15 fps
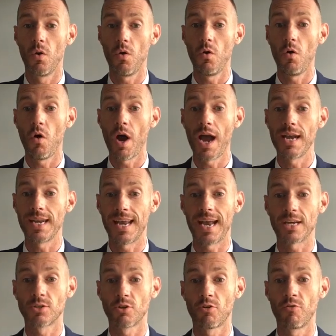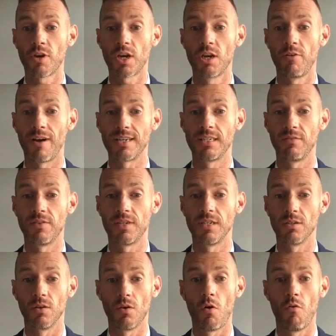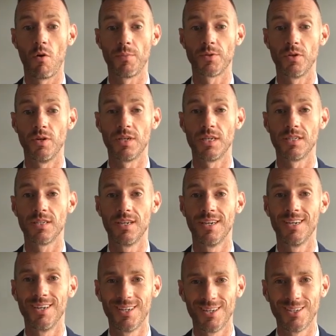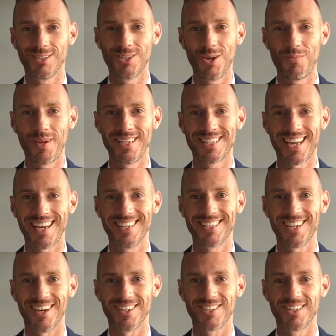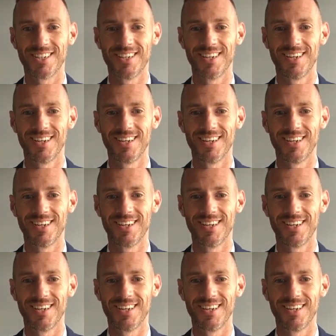or any extracurricular activities or opportunities, do please get in touch.